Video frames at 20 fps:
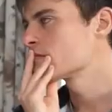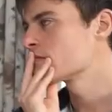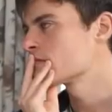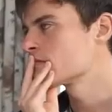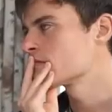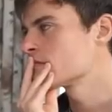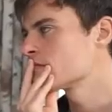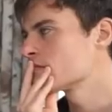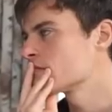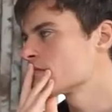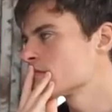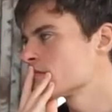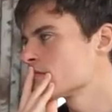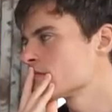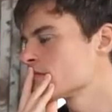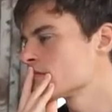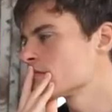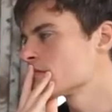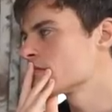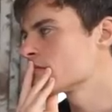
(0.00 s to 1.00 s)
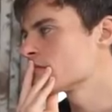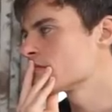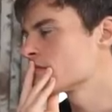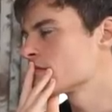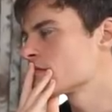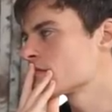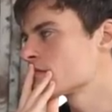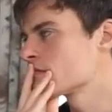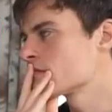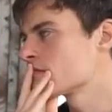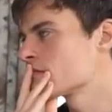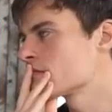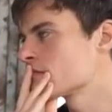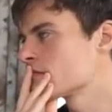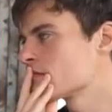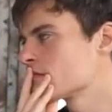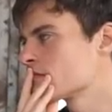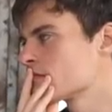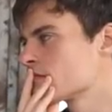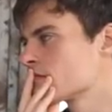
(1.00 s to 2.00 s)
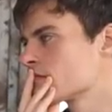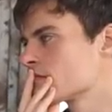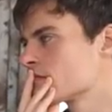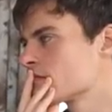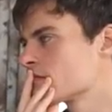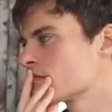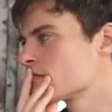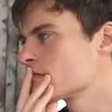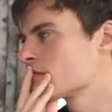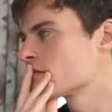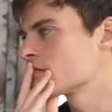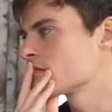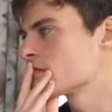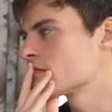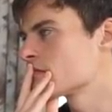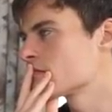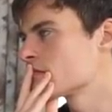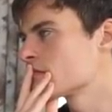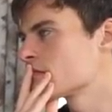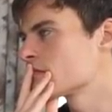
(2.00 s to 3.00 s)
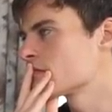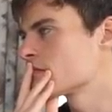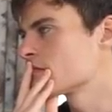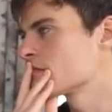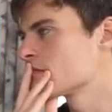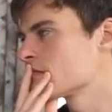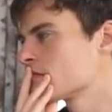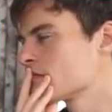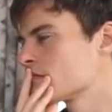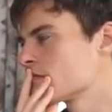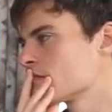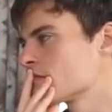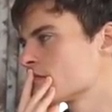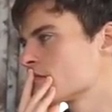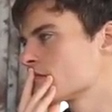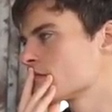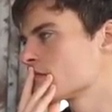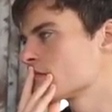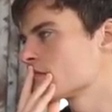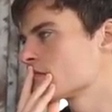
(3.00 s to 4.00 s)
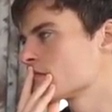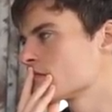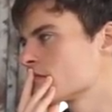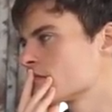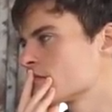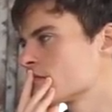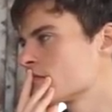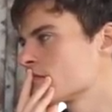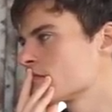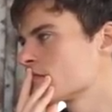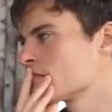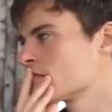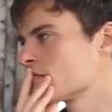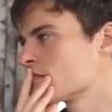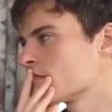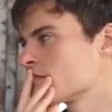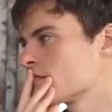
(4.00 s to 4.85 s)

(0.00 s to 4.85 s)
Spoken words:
[no speech]